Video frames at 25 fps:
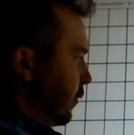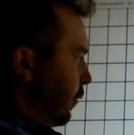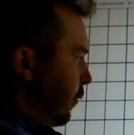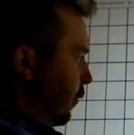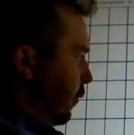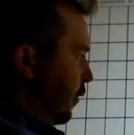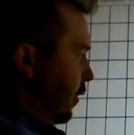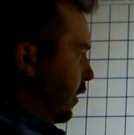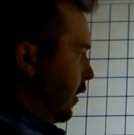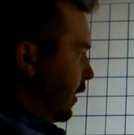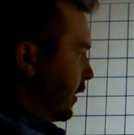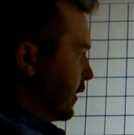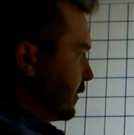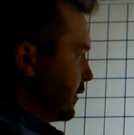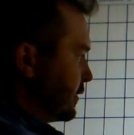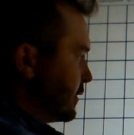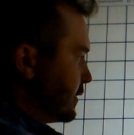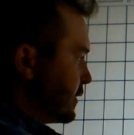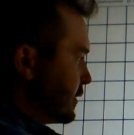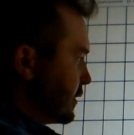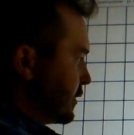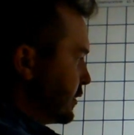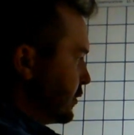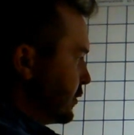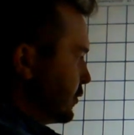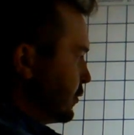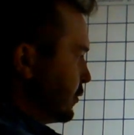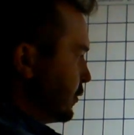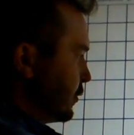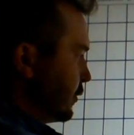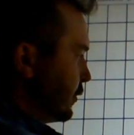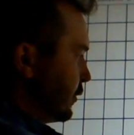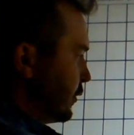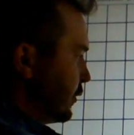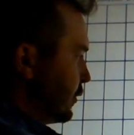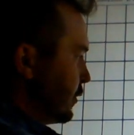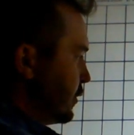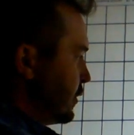1, 2,
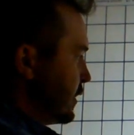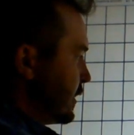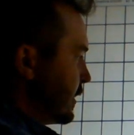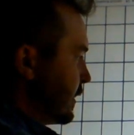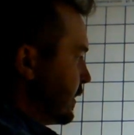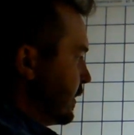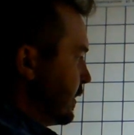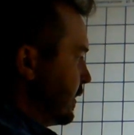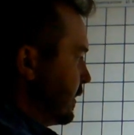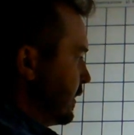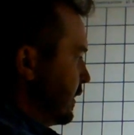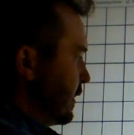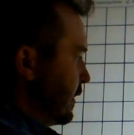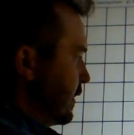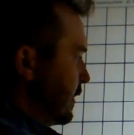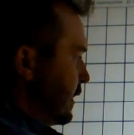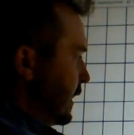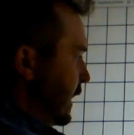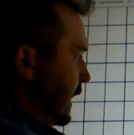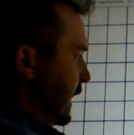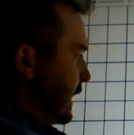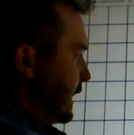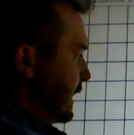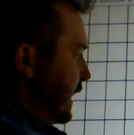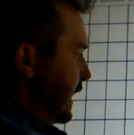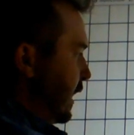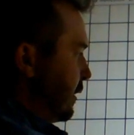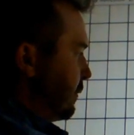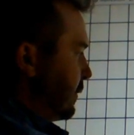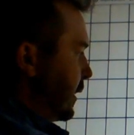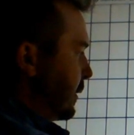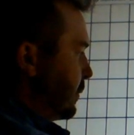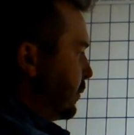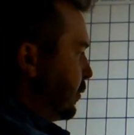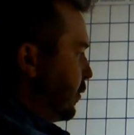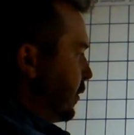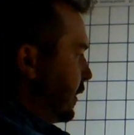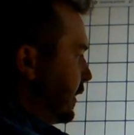3. And now
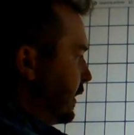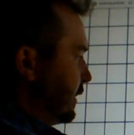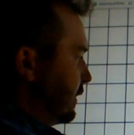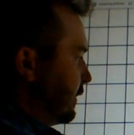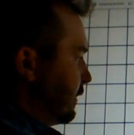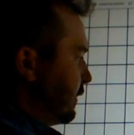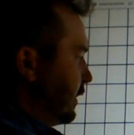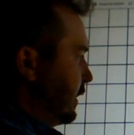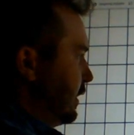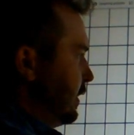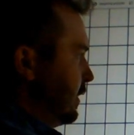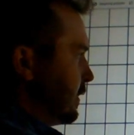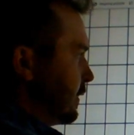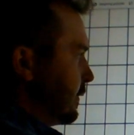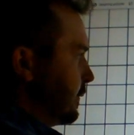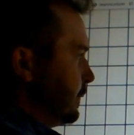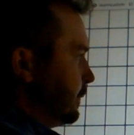my point is here.